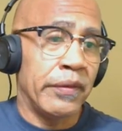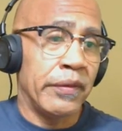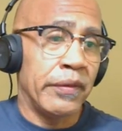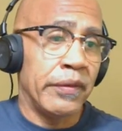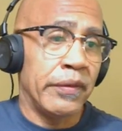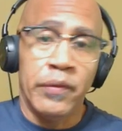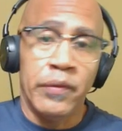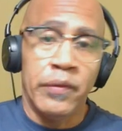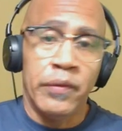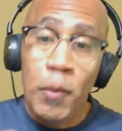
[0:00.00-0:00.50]

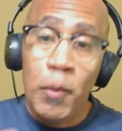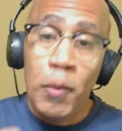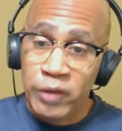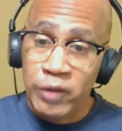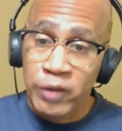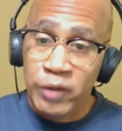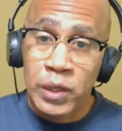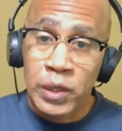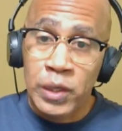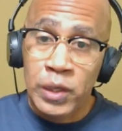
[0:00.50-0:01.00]
no matter
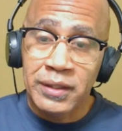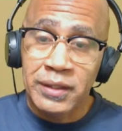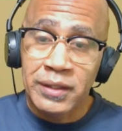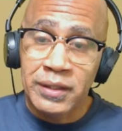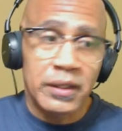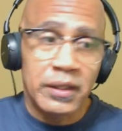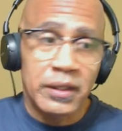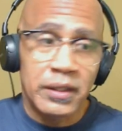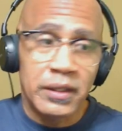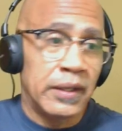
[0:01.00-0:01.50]
what.
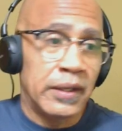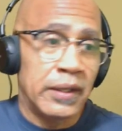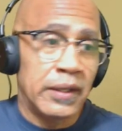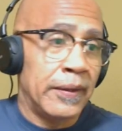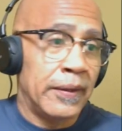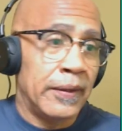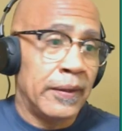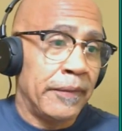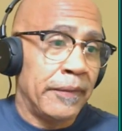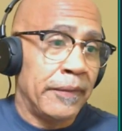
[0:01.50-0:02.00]

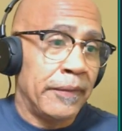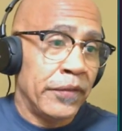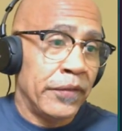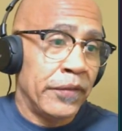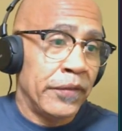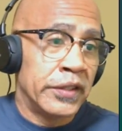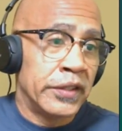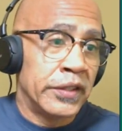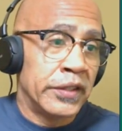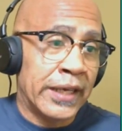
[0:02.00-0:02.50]
The
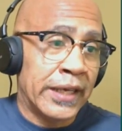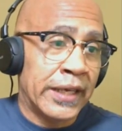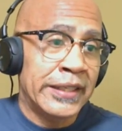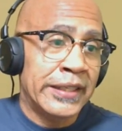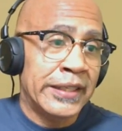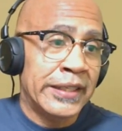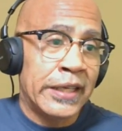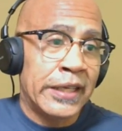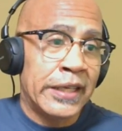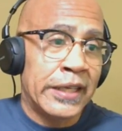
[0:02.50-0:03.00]
second
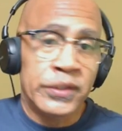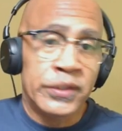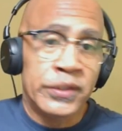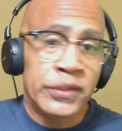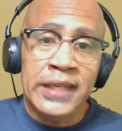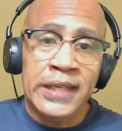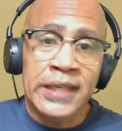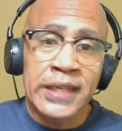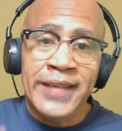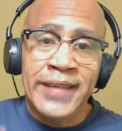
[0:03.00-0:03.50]
is that you
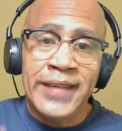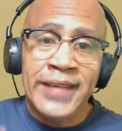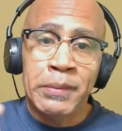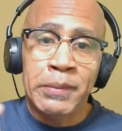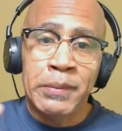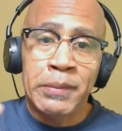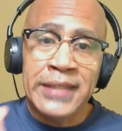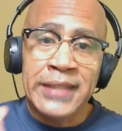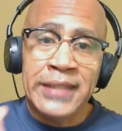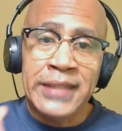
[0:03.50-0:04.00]
set time
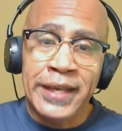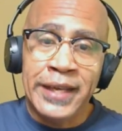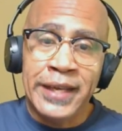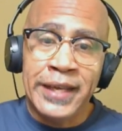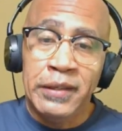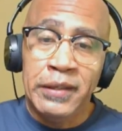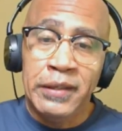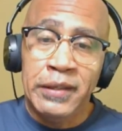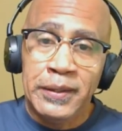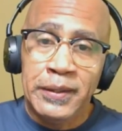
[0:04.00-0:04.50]
aside
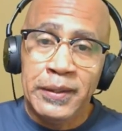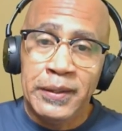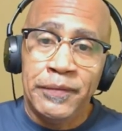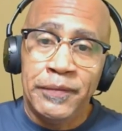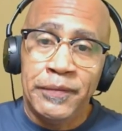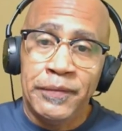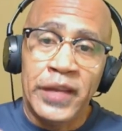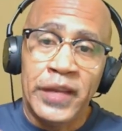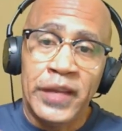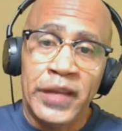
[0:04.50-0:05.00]

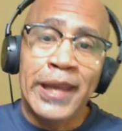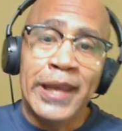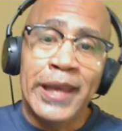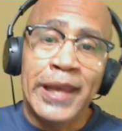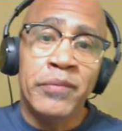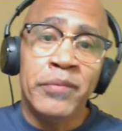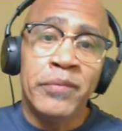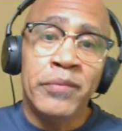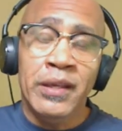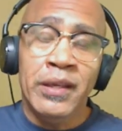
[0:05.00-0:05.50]
to
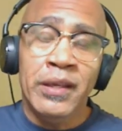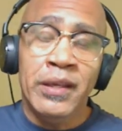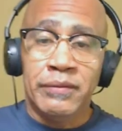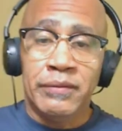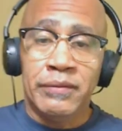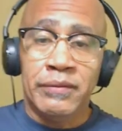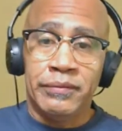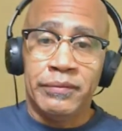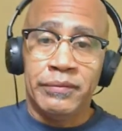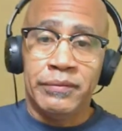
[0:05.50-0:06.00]
empty
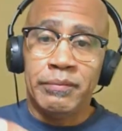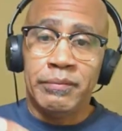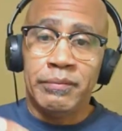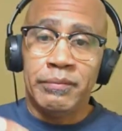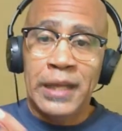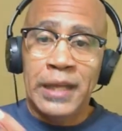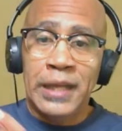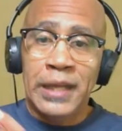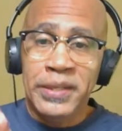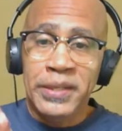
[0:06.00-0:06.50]

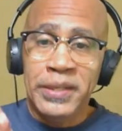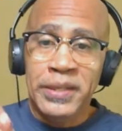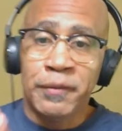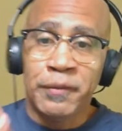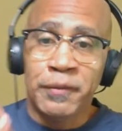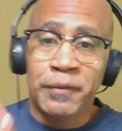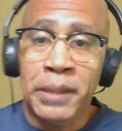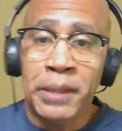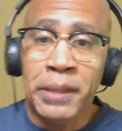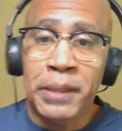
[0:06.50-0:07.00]
that piece of
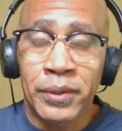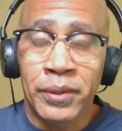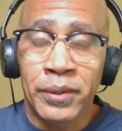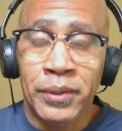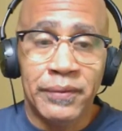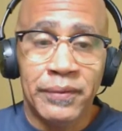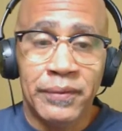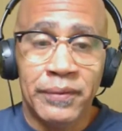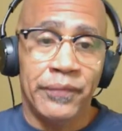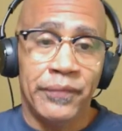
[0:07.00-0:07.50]
paper
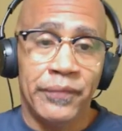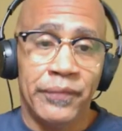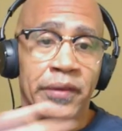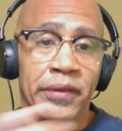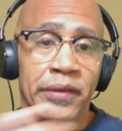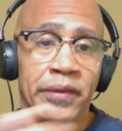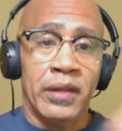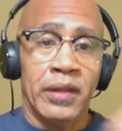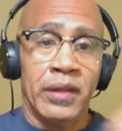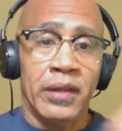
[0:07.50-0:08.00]

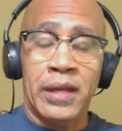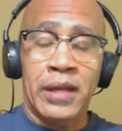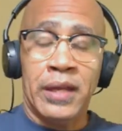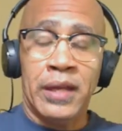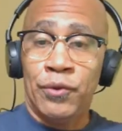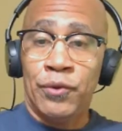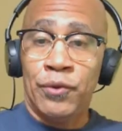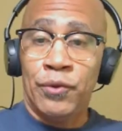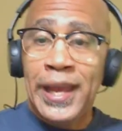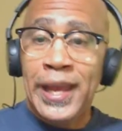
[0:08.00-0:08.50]
and
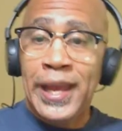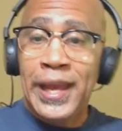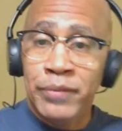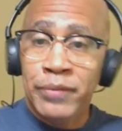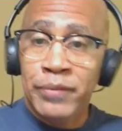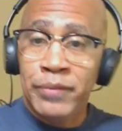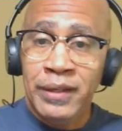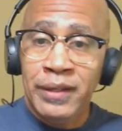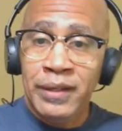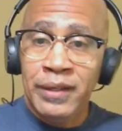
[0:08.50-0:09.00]
you
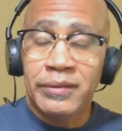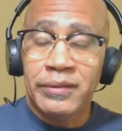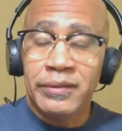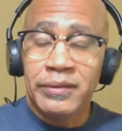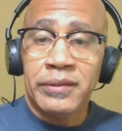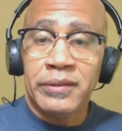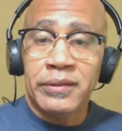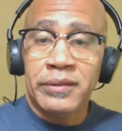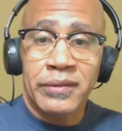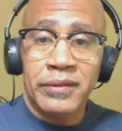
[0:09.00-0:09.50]
empty
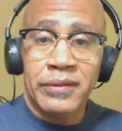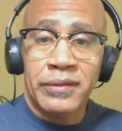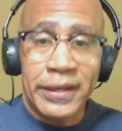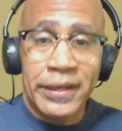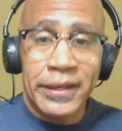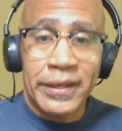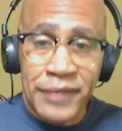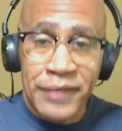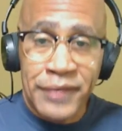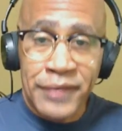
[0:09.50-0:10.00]
that
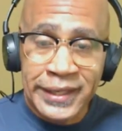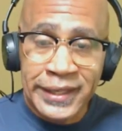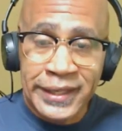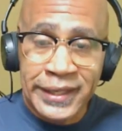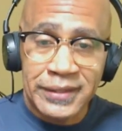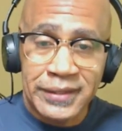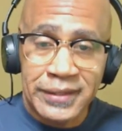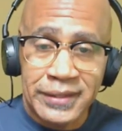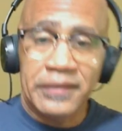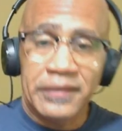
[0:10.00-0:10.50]

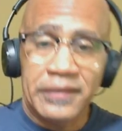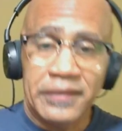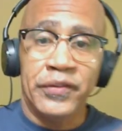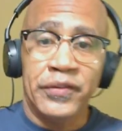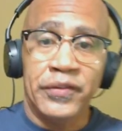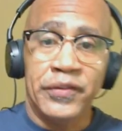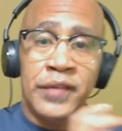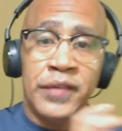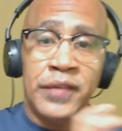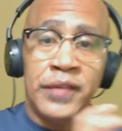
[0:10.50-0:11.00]
device. You
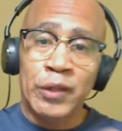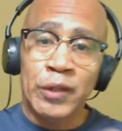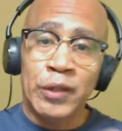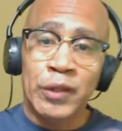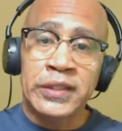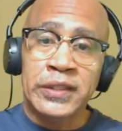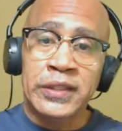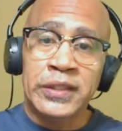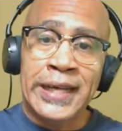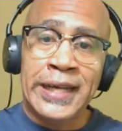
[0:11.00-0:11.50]
take those
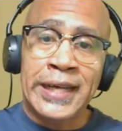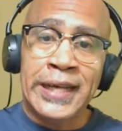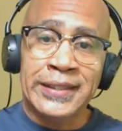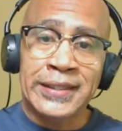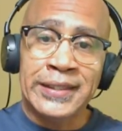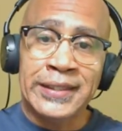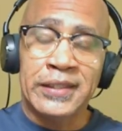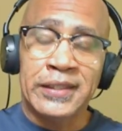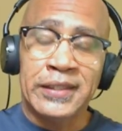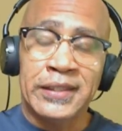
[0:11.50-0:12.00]

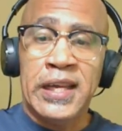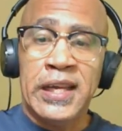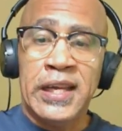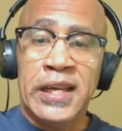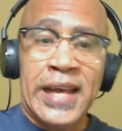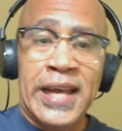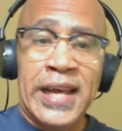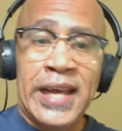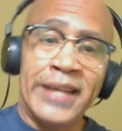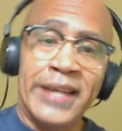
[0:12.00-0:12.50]
tasks
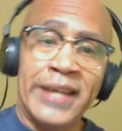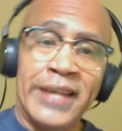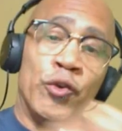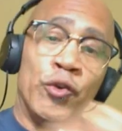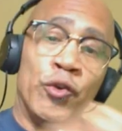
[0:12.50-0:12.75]
and you